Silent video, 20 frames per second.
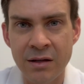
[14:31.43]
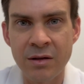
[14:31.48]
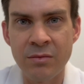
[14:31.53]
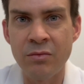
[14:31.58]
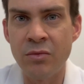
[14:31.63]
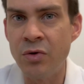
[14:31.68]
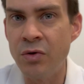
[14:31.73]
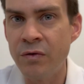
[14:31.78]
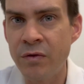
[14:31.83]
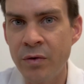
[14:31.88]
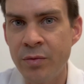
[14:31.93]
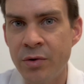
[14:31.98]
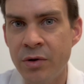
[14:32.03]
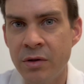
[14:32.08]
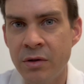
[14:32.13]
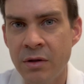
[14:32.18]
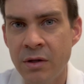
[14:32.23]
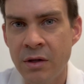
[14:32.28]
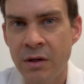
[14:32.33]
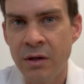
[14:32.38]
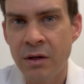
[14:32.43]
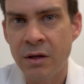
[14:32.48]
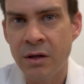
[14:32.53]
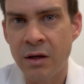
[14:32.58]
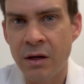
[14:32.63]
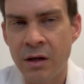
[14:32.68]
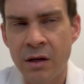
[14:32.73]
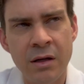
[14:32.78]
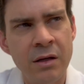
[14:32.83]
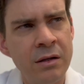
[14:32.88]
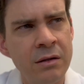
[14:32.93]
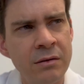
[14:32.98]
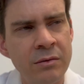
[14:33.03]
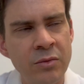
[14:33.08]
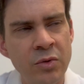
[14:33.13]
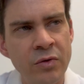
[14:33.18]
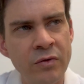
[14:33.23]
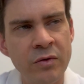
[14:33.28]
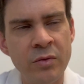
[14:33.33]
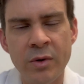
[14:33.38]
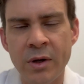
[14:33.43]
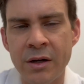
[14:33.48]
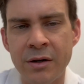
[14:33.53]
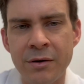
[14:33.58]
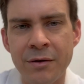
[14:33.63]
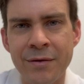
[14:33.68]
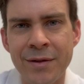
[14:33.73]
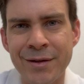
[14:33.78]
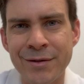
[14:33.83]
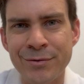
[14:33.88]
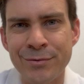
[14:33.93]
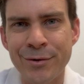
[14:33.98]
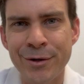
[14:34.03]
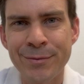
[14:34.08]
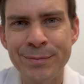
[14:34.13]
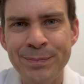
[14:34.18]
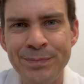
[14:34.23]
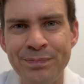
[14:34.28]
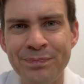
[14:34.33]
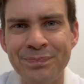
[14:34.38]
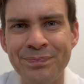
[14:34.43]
immovable, I don't know if that's a word,